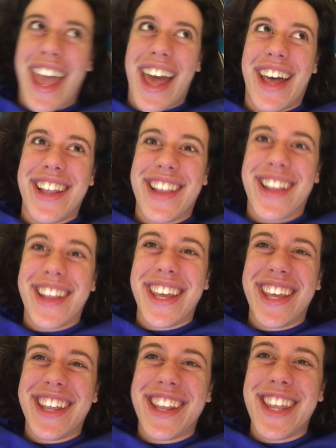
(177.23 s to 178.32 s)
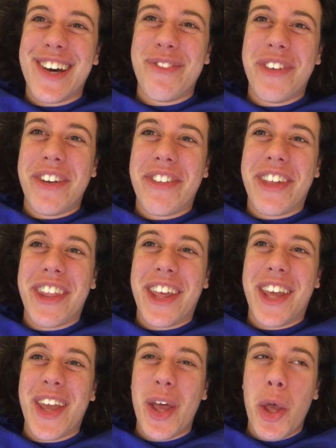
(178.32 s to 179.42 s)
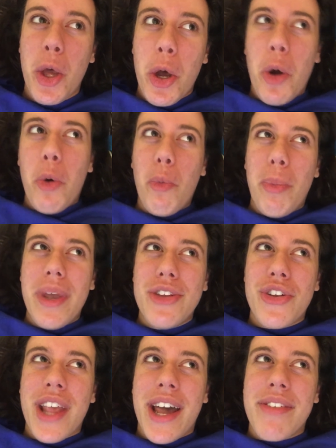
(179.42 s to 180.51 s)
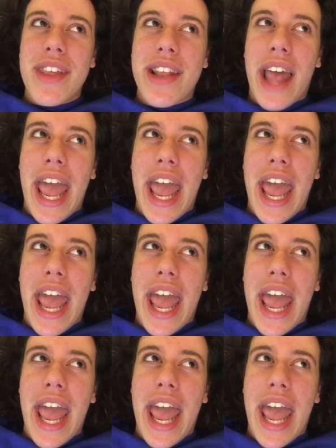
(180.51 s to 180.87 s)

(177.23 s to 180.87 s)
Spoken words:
cats. Like, isn't that weird that like we just have these